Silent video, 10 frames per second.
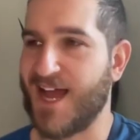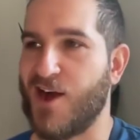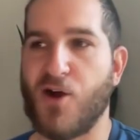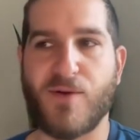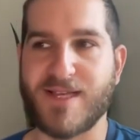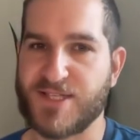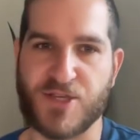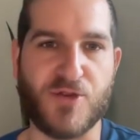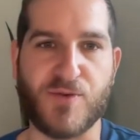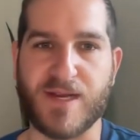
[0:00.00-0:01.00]
I always
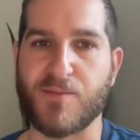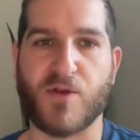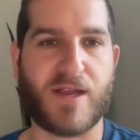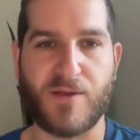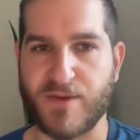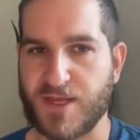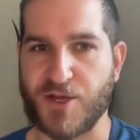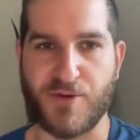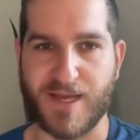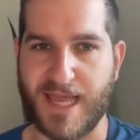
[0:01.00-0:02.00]
do when I'm working with a
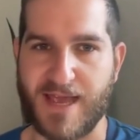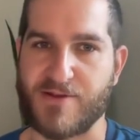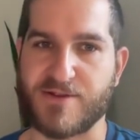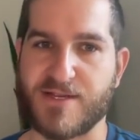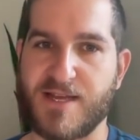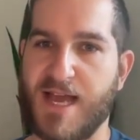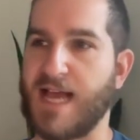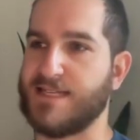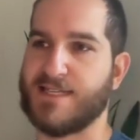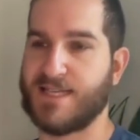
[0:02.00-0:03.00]
new account
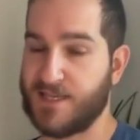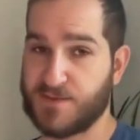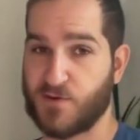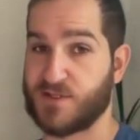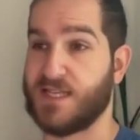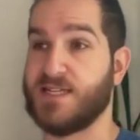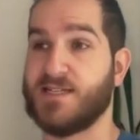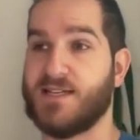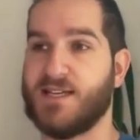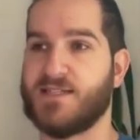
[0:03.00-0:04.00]
as a salesperson
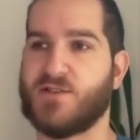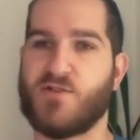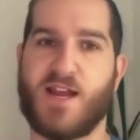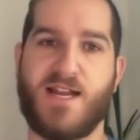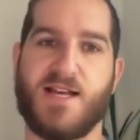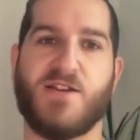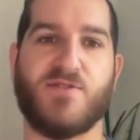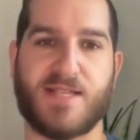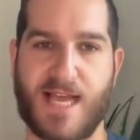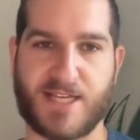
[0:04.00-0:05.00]
is create a new
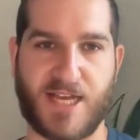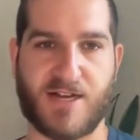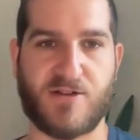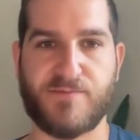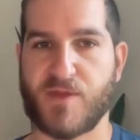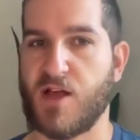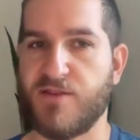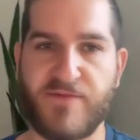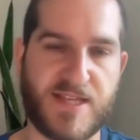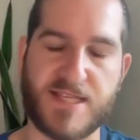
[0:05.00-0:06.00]
Slack channel. I'll
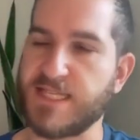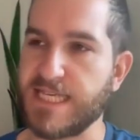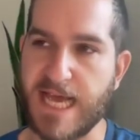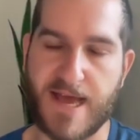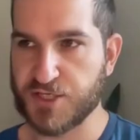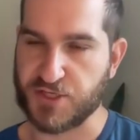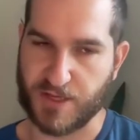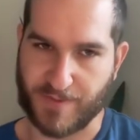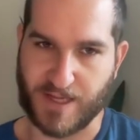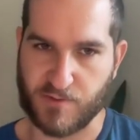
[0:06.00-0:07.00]
invite the DM so
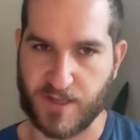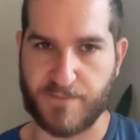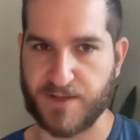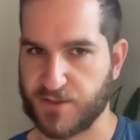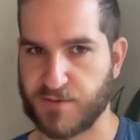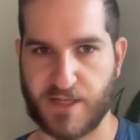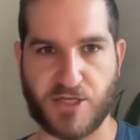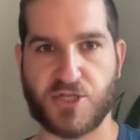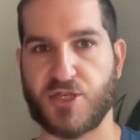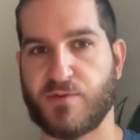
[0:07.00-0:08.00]
that we can really build a
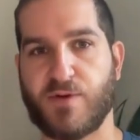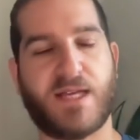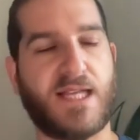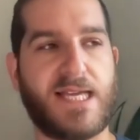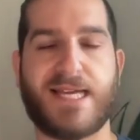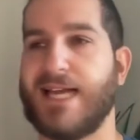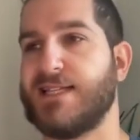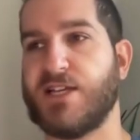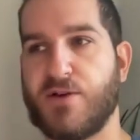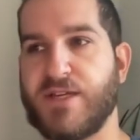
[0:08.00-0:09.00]
relationship quickly and
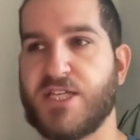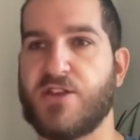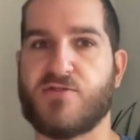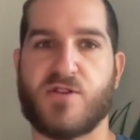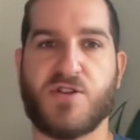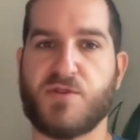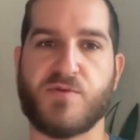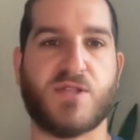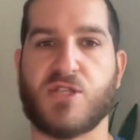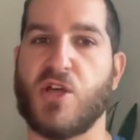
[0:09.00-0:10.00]
get to know each other and also
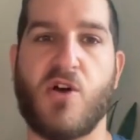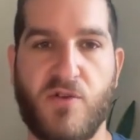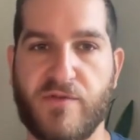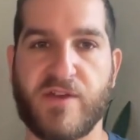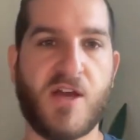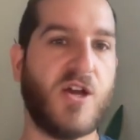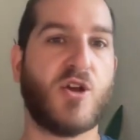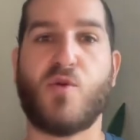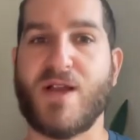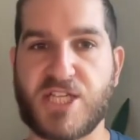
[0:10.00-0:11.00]
resolve
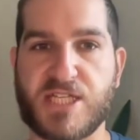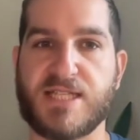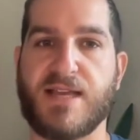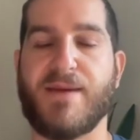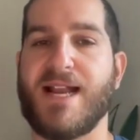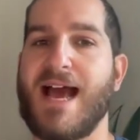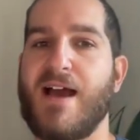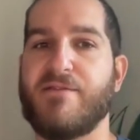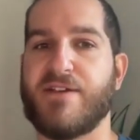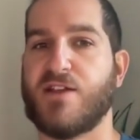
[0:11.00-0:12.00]
questions they might
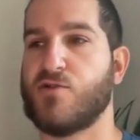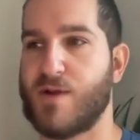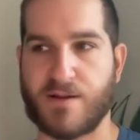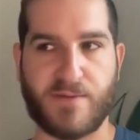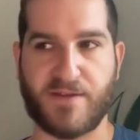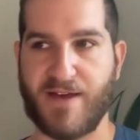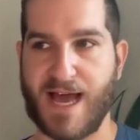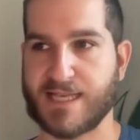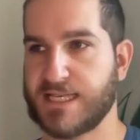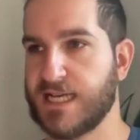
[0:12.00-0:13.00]
have incredibly
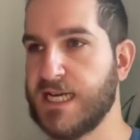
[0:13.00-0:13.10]
fast.